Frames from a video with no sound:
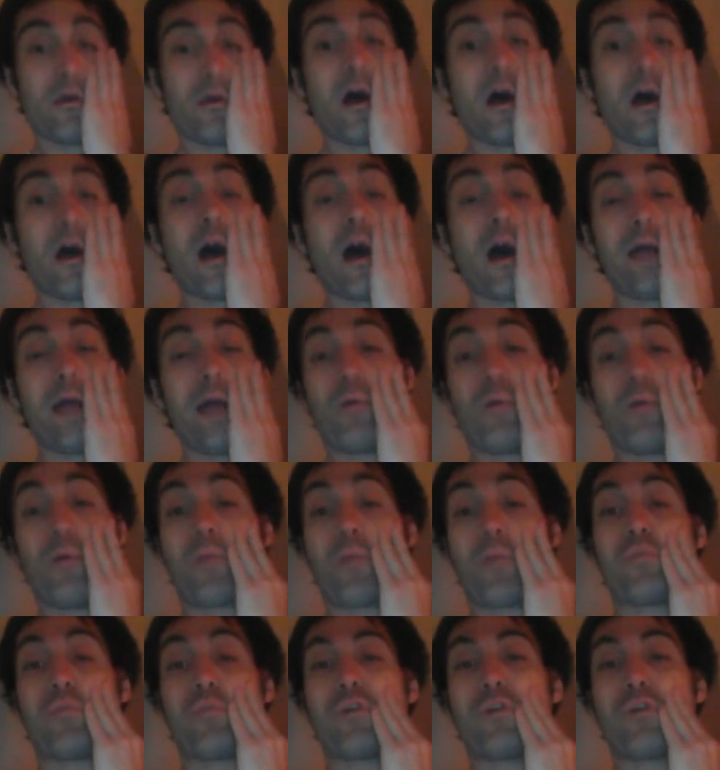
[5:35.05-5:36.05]
At
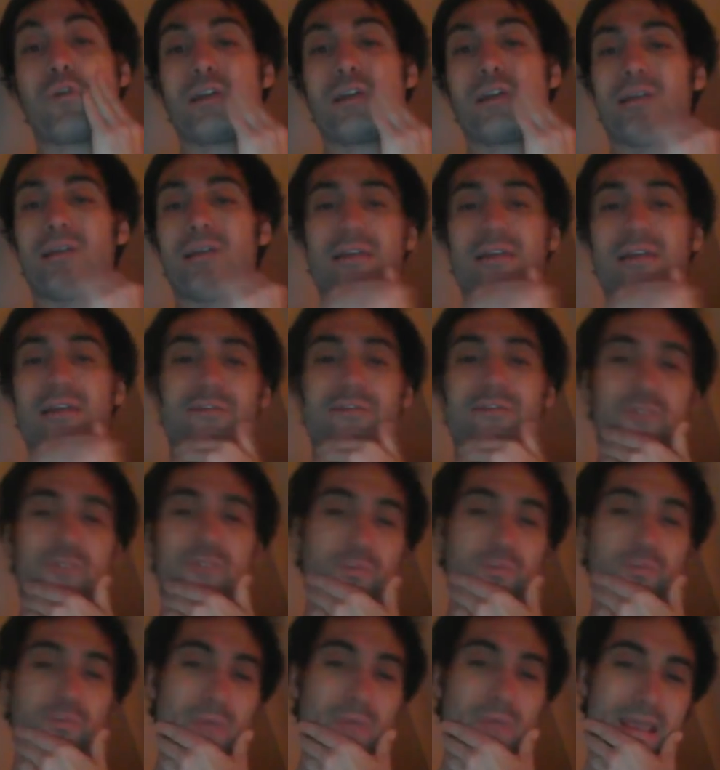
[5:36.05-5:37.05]
one point for
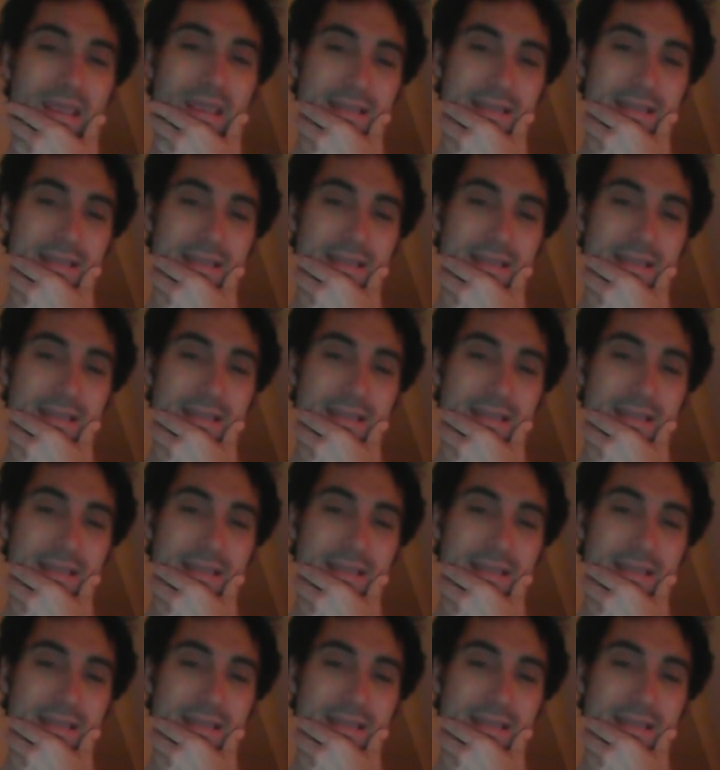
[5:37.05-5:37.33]
the week,